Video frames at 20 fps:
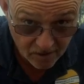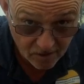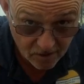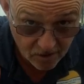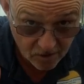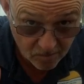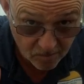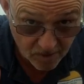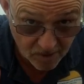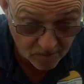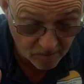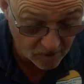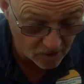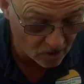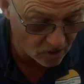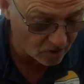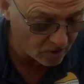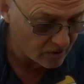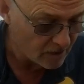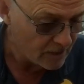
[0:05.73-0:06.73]
It's me,
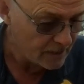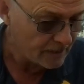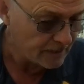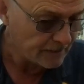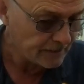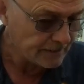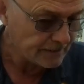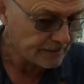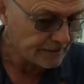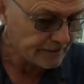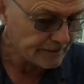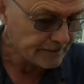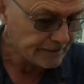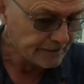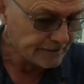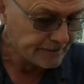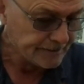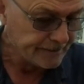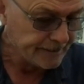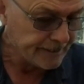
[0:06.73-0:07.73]
Mark.
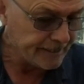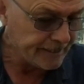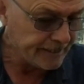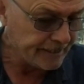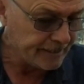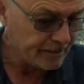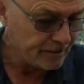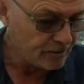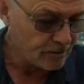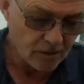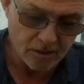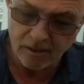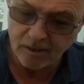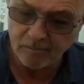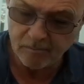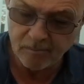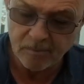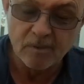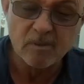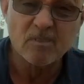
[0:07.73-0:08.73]
Yeah,
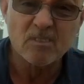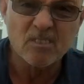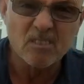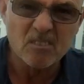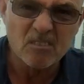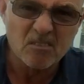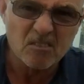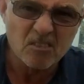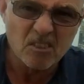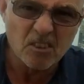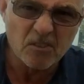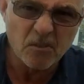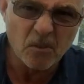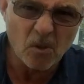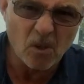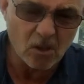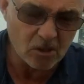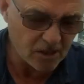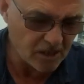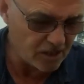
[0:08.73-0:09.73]
just
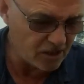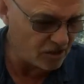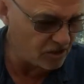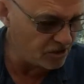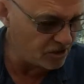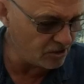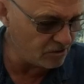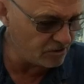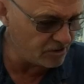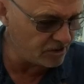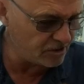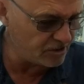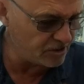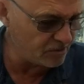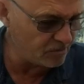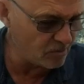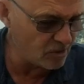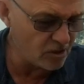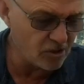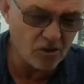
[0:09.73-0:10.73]
thought I'd introduce you to
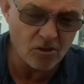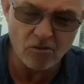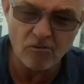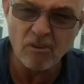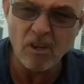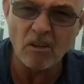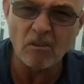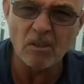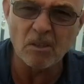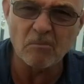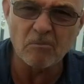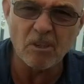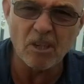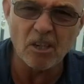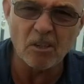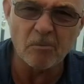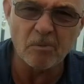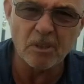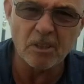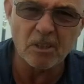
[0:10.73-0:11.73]
my new rolling
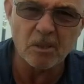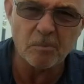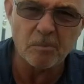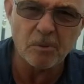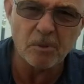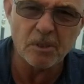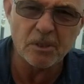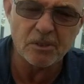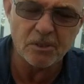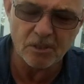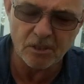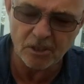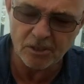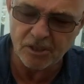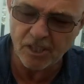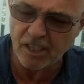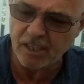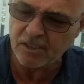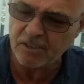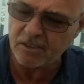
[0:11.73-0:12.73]
road. We're going to put it to the
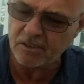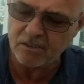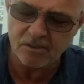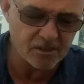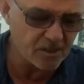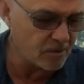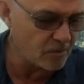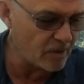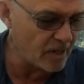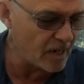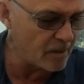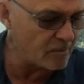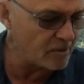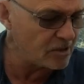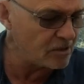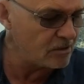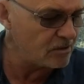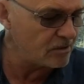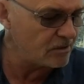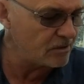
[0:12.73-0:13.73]
test, see what
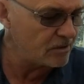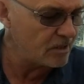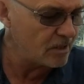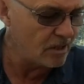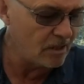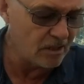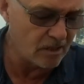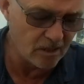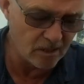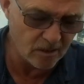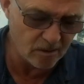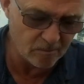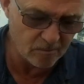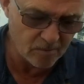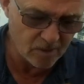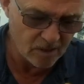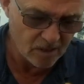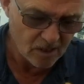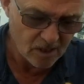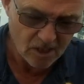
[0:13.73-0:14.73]
happens.
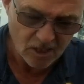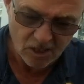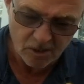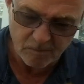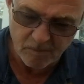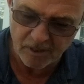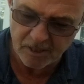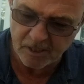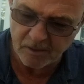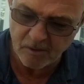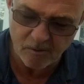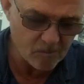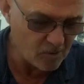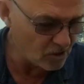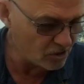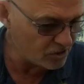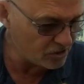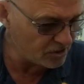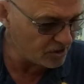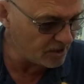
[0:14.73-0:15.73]
Especially with
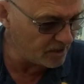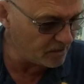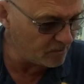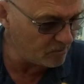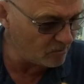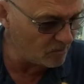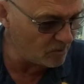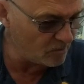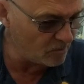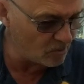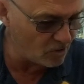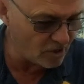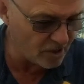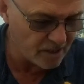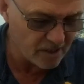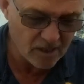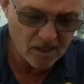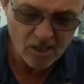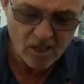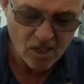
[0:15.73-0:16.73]
my
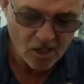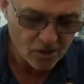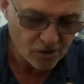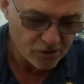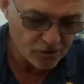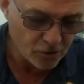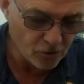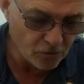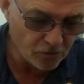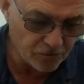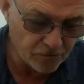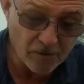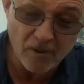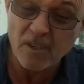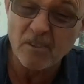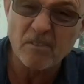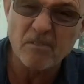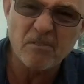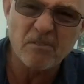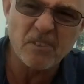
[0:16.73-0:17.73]
SUF
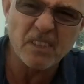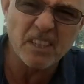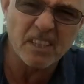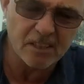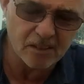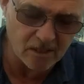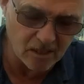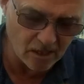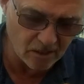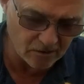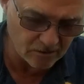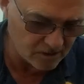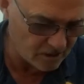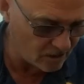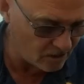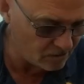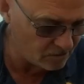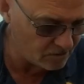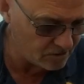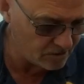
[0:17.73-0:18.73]
fitted
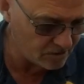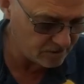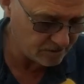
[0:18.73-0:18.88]
locos.